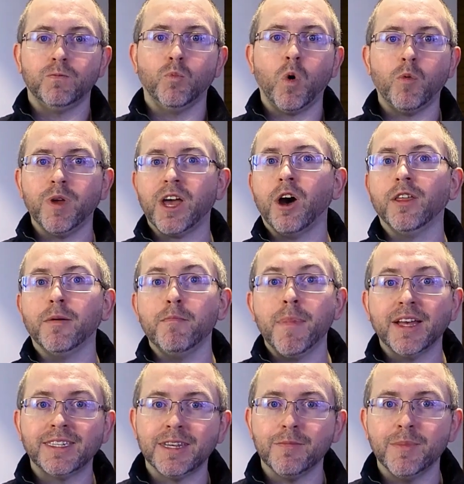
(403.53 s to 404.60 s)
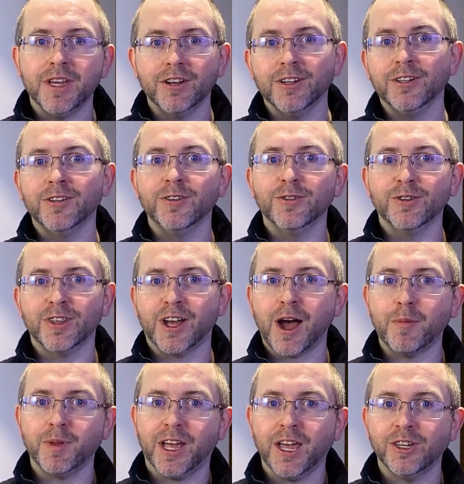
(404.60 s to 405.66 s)
what we call the messy middle or the
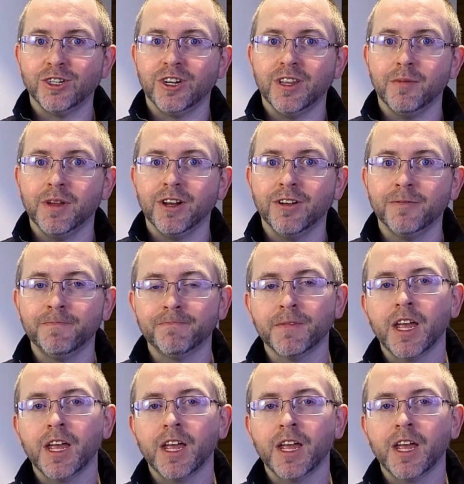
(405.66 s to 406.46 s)
complication in the middle.